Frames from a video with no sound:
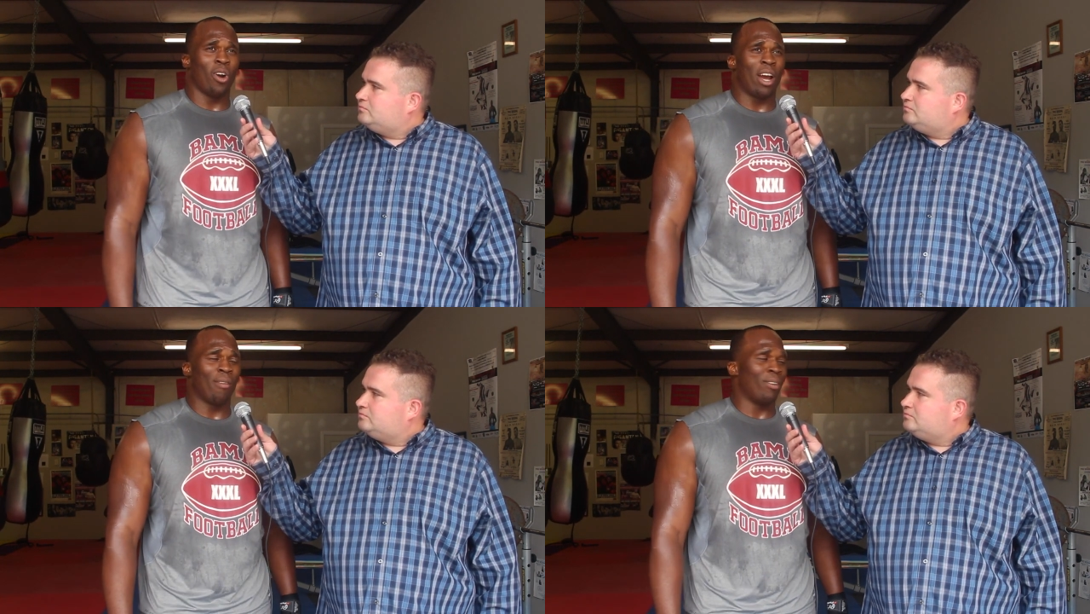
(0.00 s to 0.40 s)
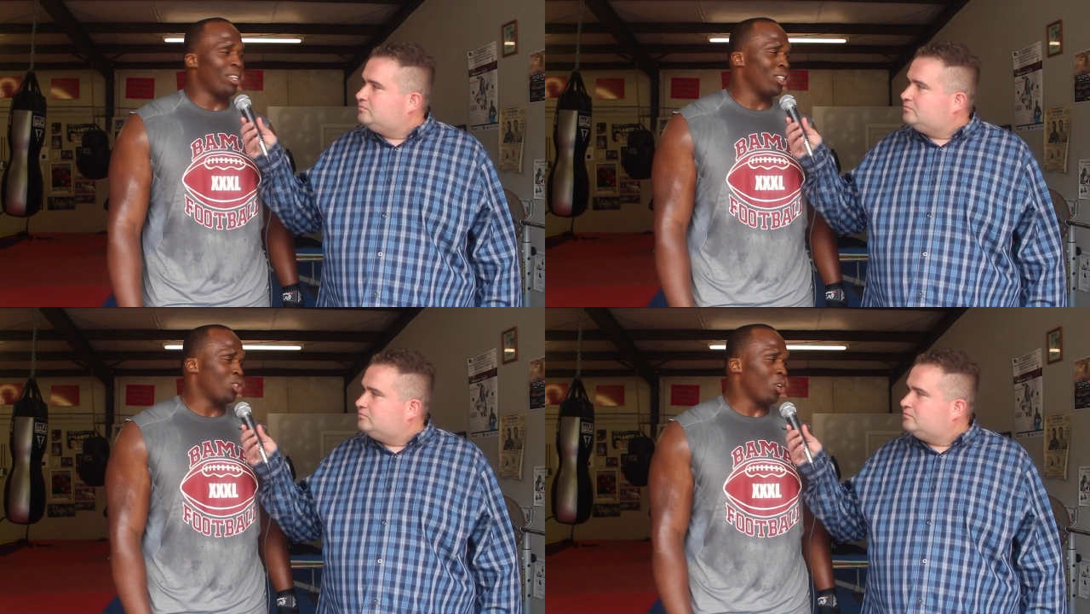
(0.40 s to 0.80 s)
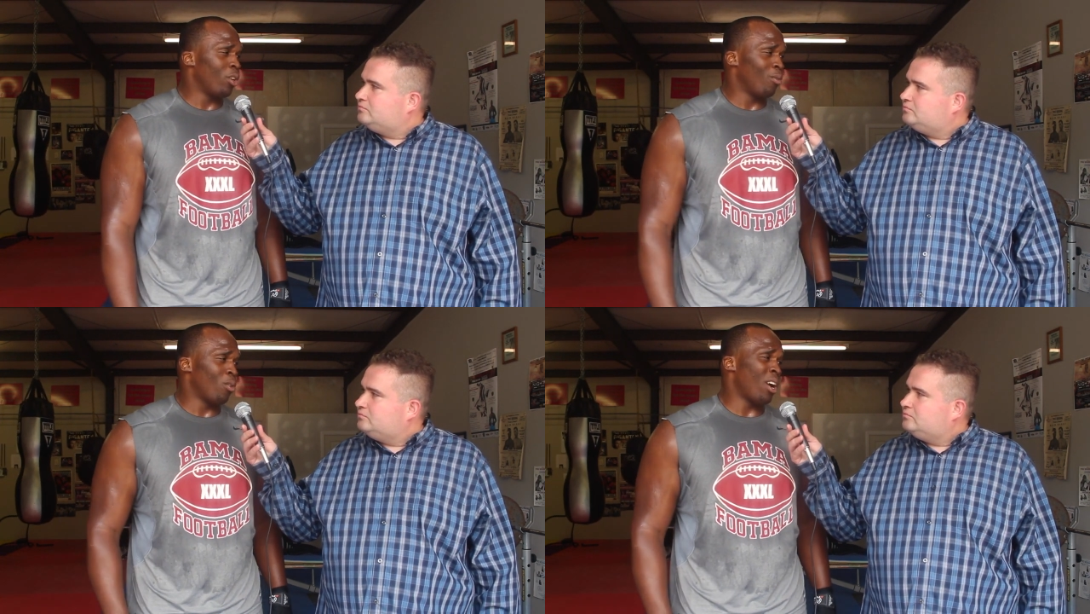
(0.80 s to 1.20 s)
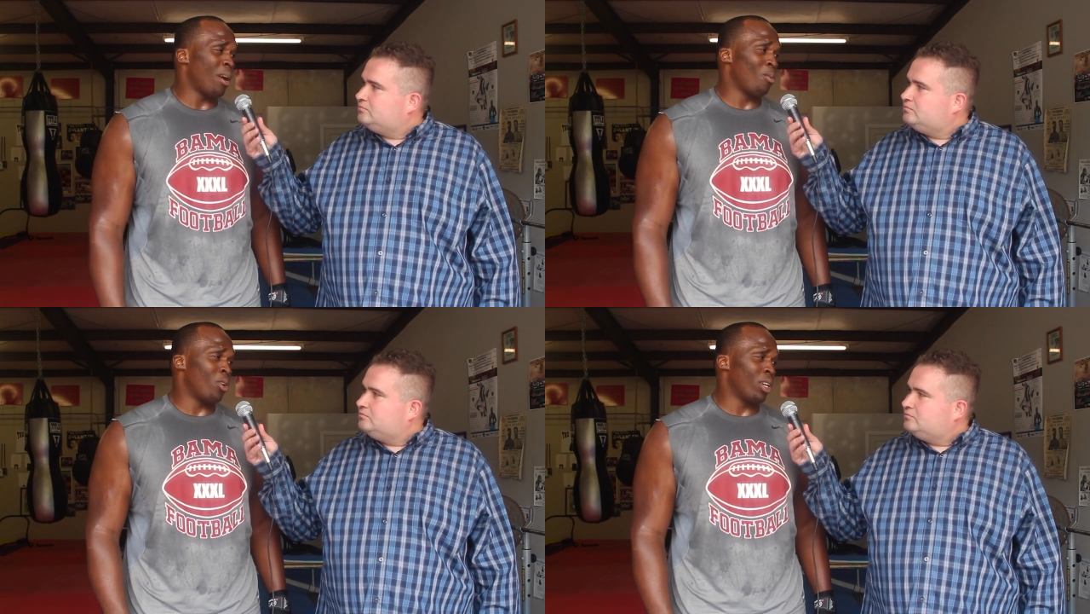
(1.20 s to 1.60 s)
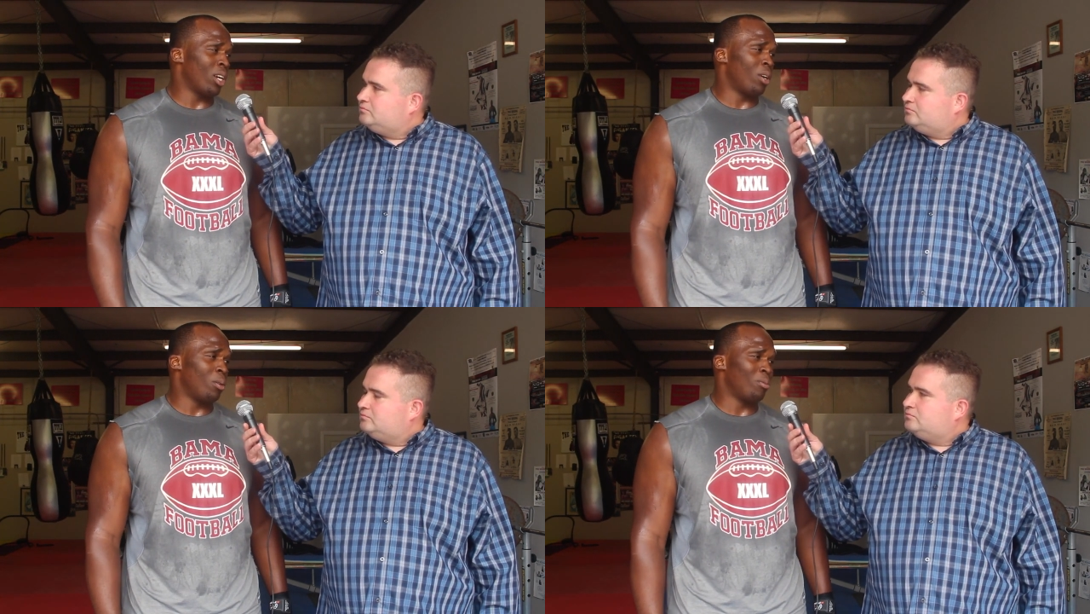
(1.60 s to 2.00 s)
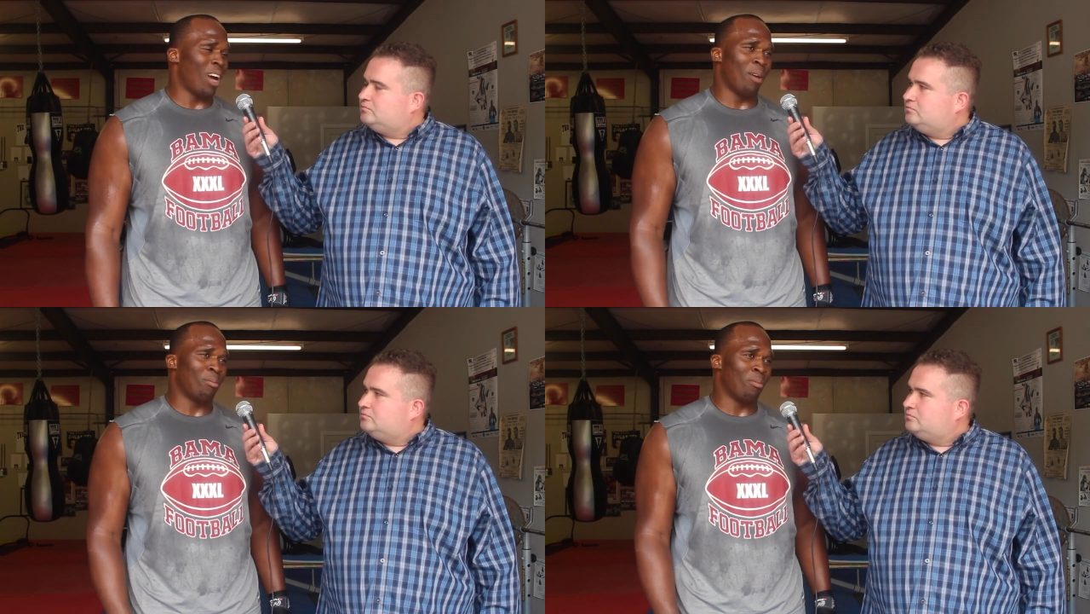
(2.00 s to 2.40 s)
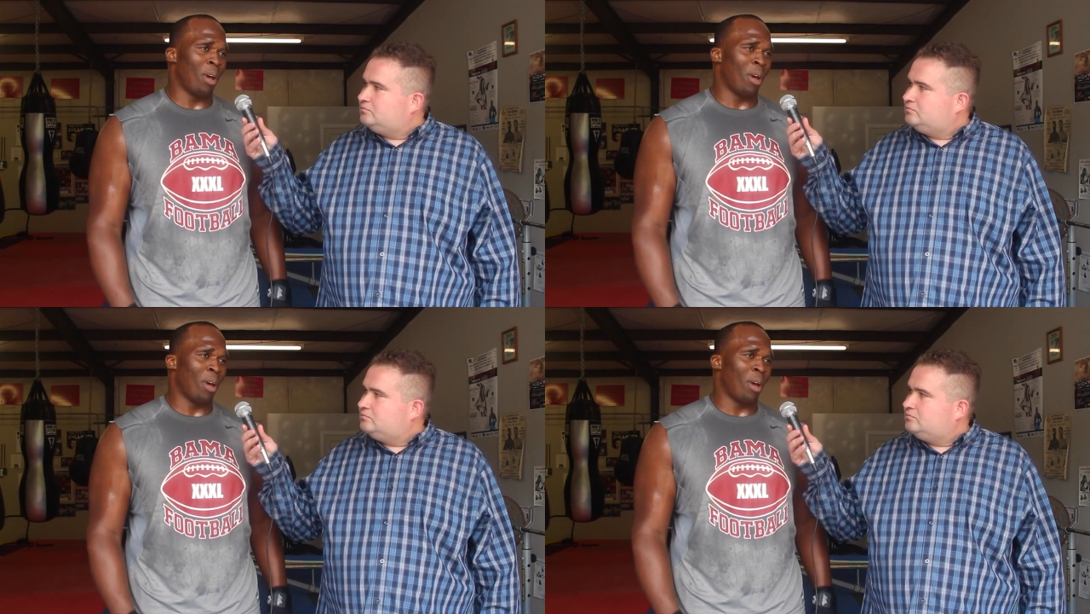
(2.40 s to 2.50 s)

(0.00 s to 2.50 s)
Speaker 1: or have any control of where I'm going to go. I'm